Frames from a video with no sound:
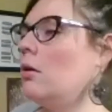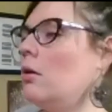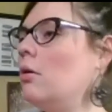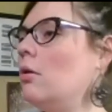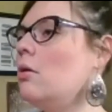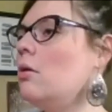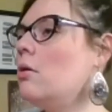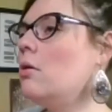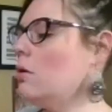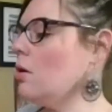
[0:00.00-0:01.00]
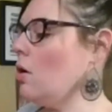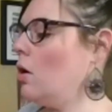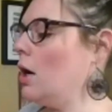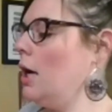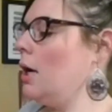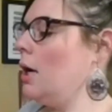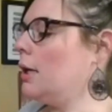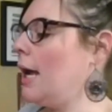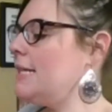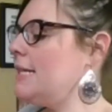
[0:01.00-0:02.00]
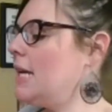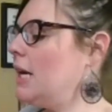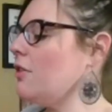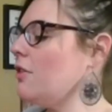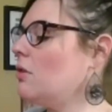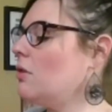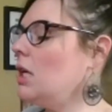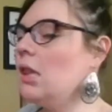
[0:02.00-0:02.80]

Oh, 1993.